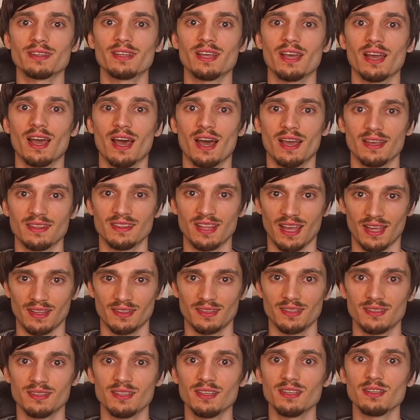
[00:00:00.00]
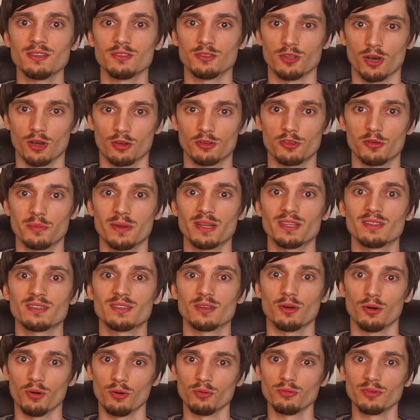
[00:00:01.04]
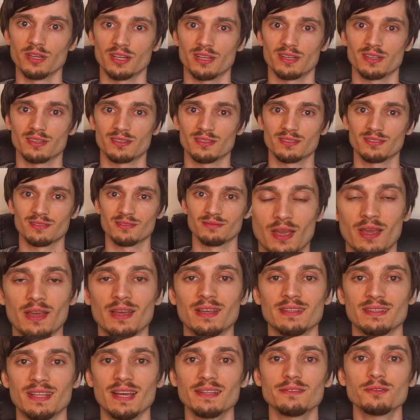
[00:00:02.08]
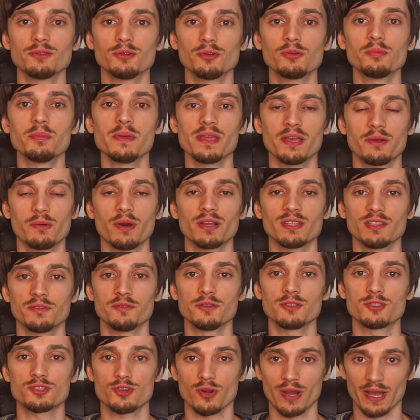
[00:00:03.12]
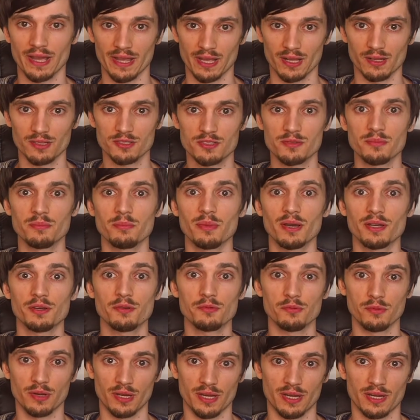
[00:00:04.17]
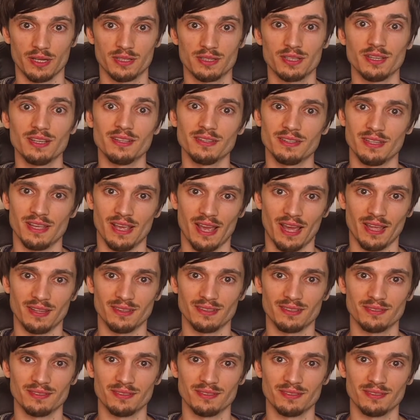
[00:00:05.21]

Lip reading: identity document owner. That took me quite a few trials, but it worked in the end.